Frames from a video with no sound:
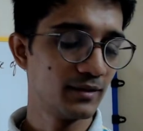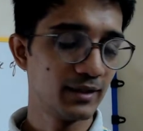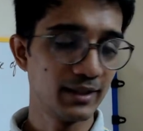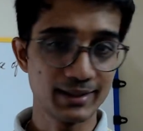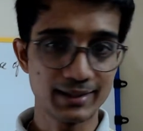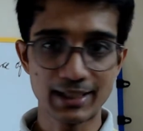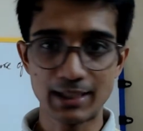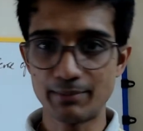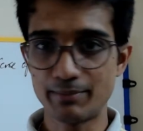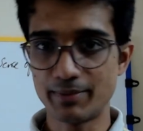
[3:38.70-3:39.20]

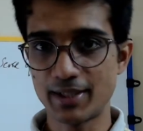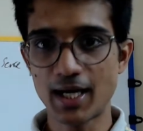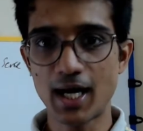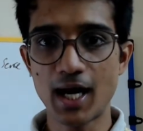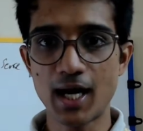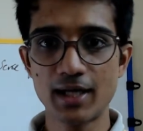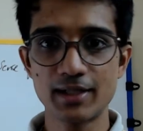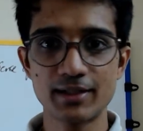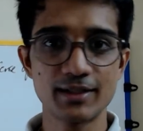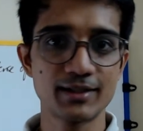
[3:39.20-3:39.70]
It can be
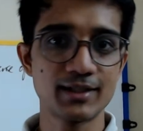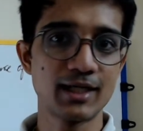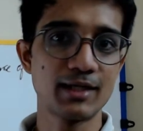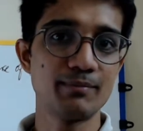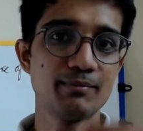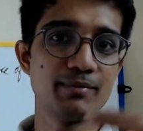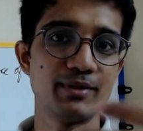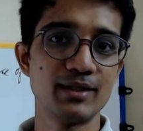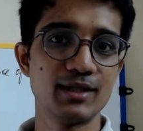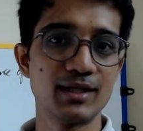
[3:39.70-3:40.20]
art, it
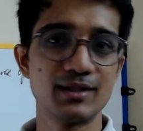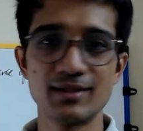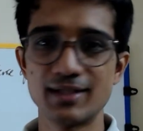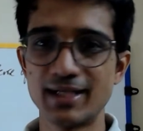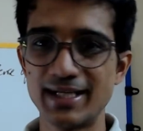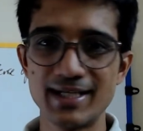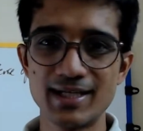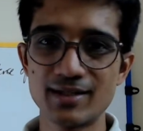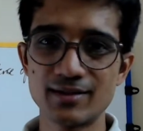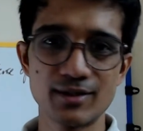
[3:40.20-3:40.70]
can be
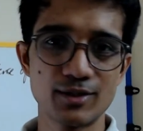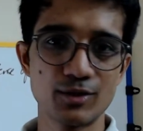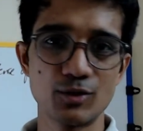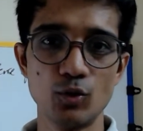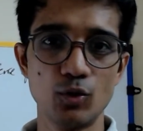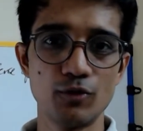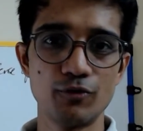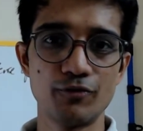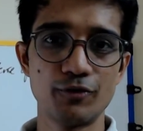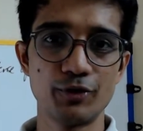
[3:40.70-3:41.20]
any other
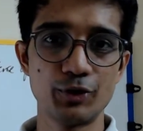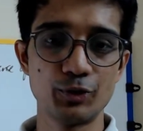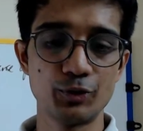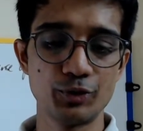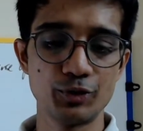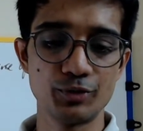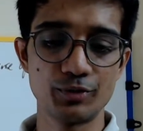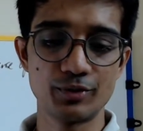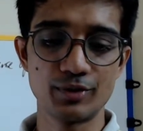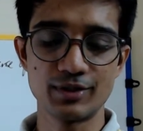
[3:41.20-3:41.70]
goal for you.
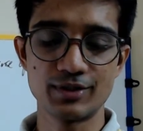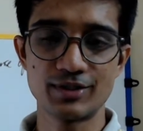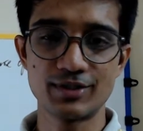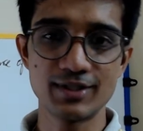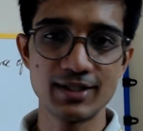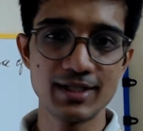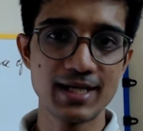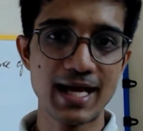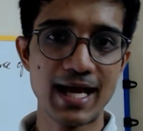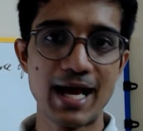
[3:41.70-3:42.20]
You can
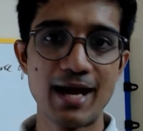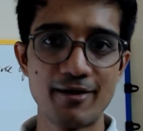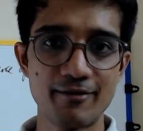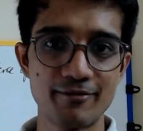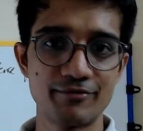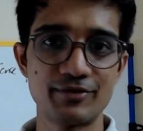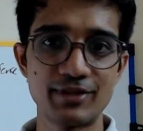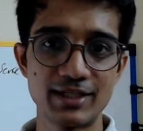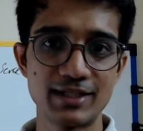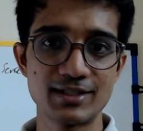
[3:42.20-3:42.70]
still
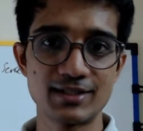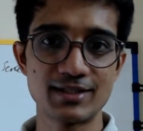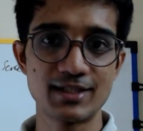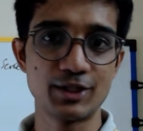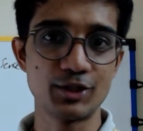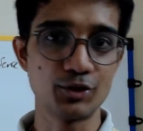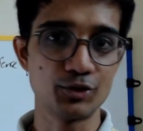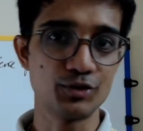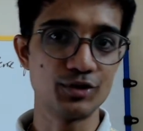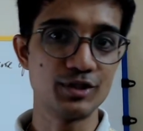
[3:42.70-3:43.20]
have things
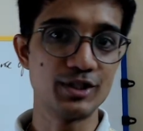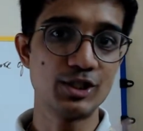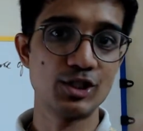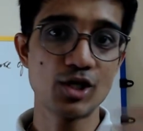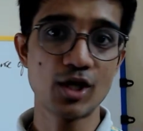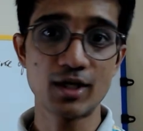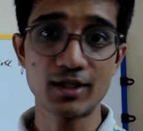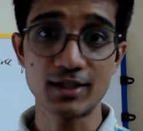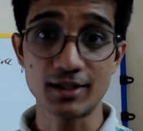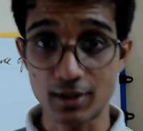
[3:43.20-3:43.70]
that you did
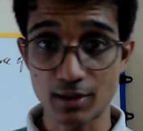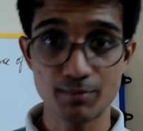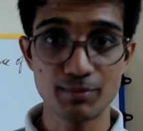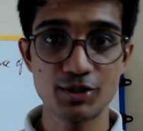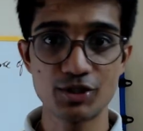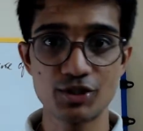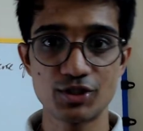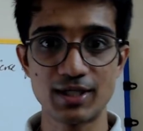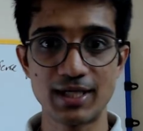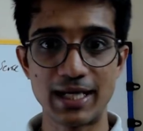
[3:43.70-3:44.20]
not
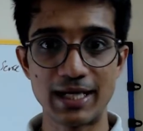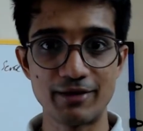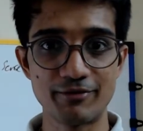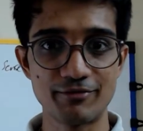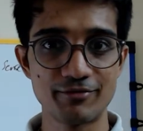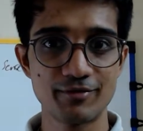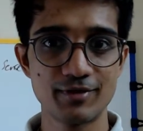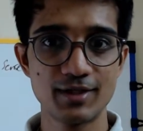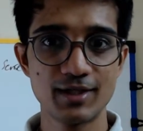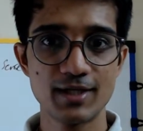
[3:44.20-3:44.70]
accomplish in
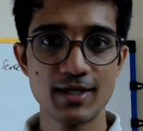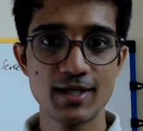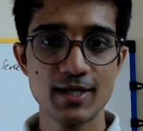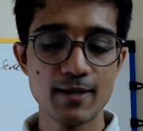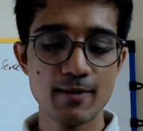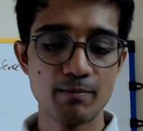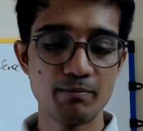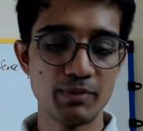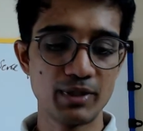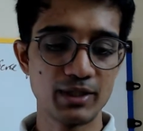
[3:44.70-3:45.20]
life,
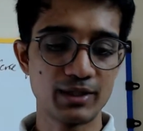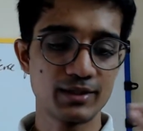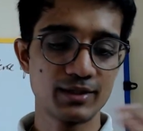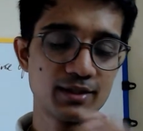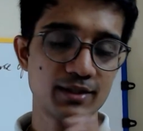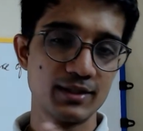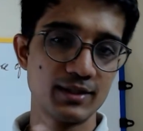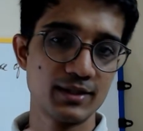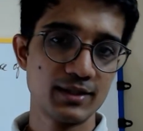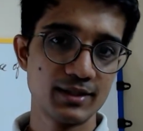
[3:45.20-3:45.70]
but
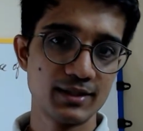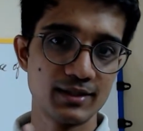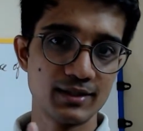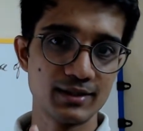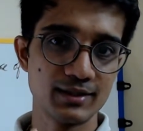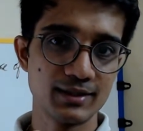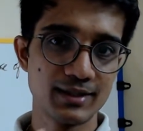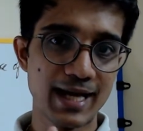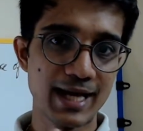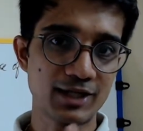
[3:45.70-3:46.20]

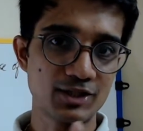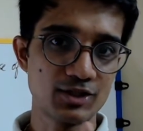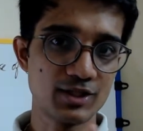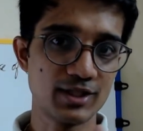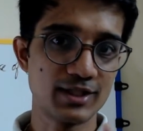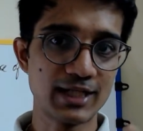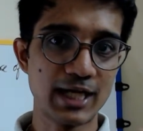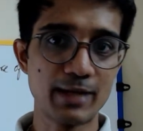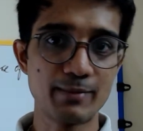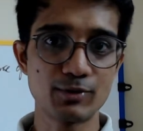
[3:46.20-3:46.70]

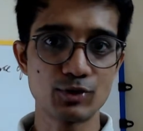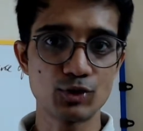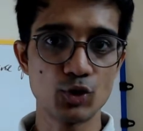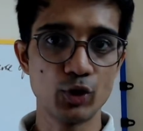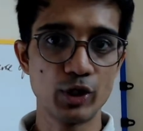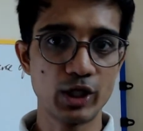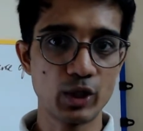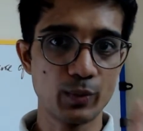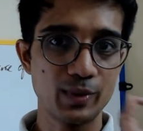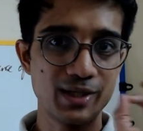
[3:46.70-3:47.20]
actually time is
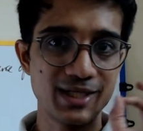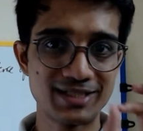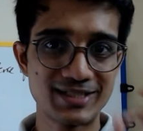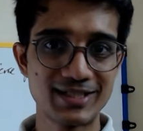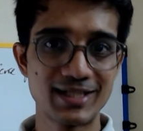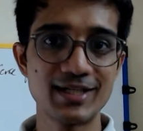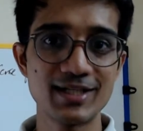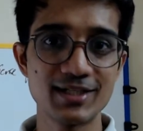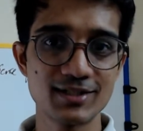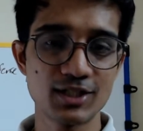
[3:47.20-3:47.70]
going away.
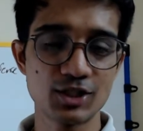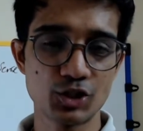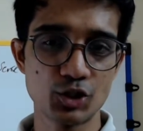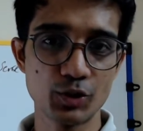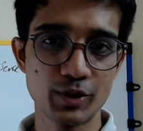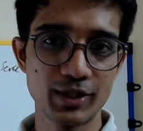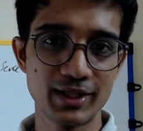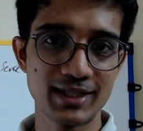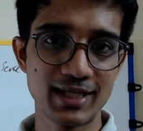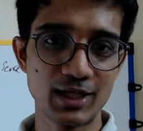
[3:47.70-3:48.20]
Studies are
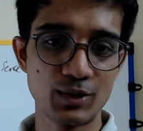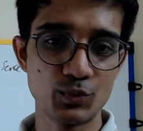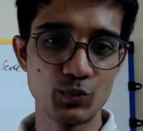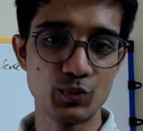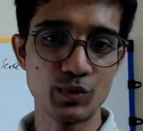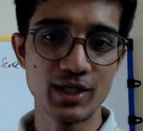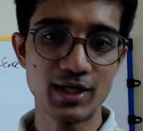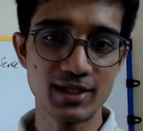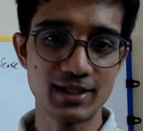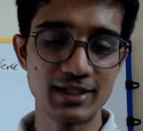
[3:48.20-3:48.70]
showing that
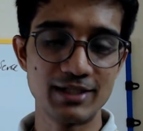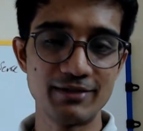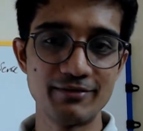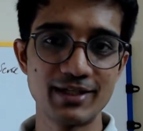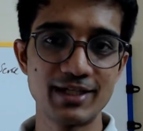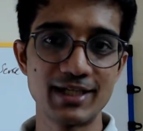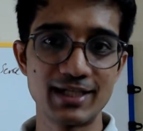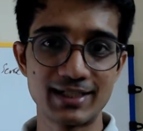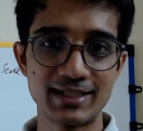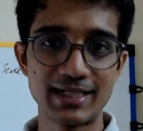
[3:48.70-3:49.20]
we are
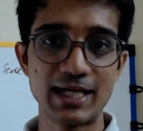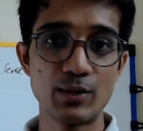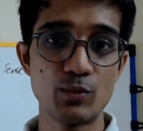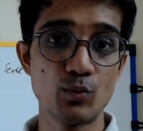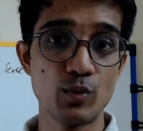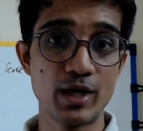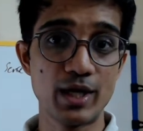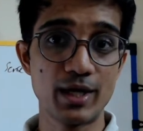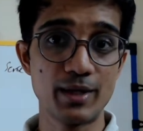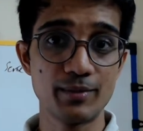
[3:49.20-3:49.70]
living in a
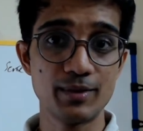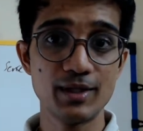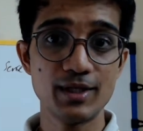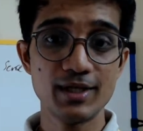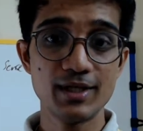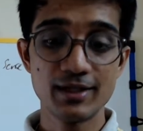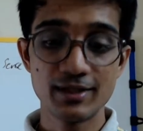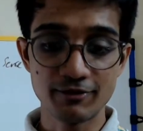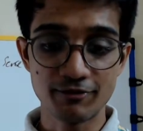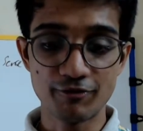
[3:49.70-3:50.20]
time where
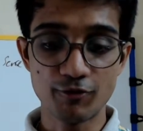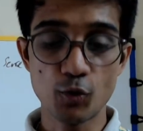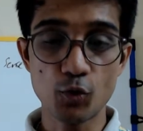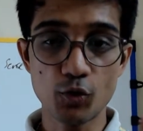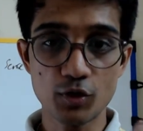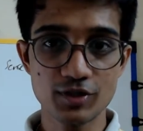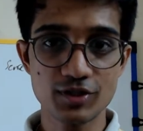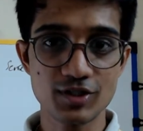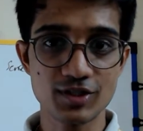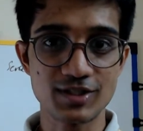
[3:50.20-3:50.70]
the
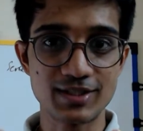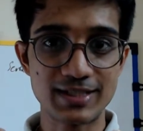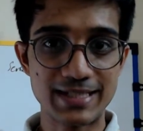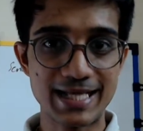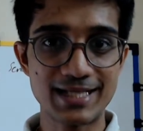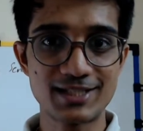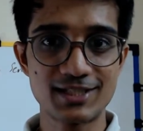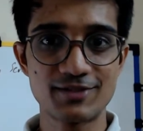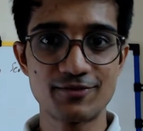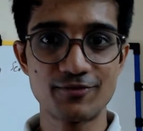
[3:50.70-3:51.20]
focus is
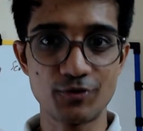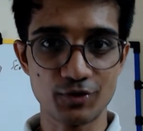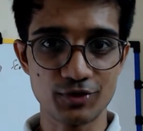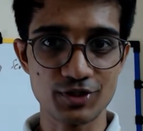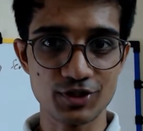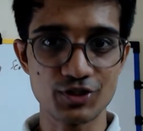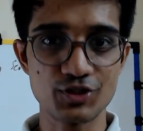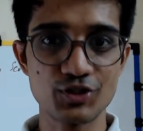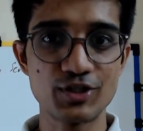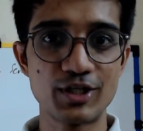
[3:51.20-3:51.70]
less for
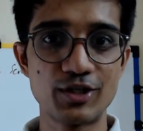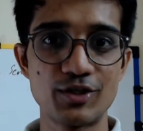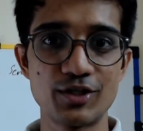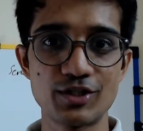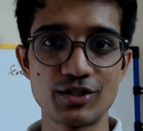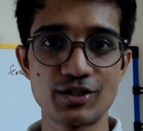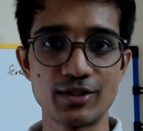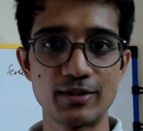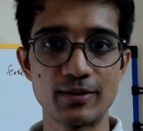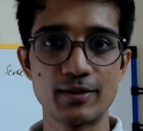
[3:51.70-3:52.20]
this
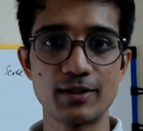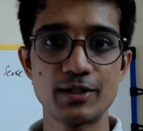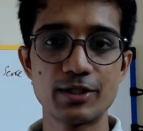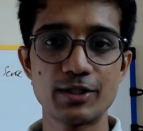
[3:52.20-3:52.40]
generation.